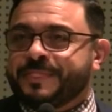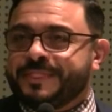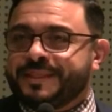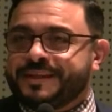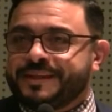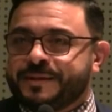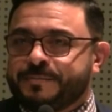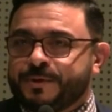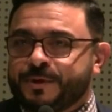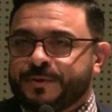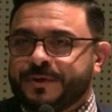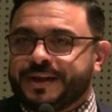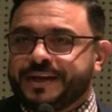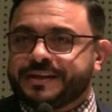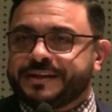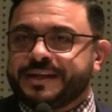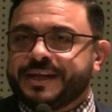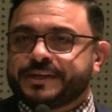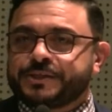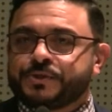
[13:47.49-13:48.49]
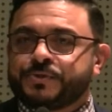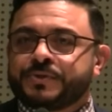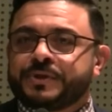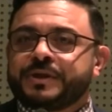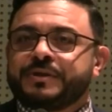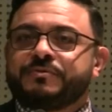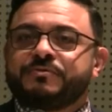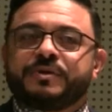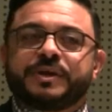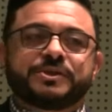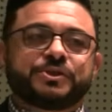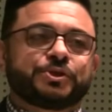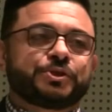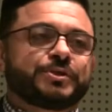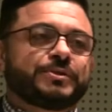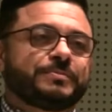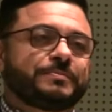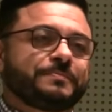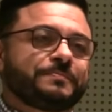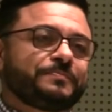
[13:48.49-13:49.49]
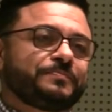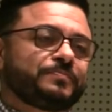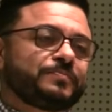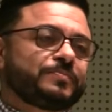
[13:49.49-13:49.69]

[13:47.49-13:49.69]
the Democratic National Convention.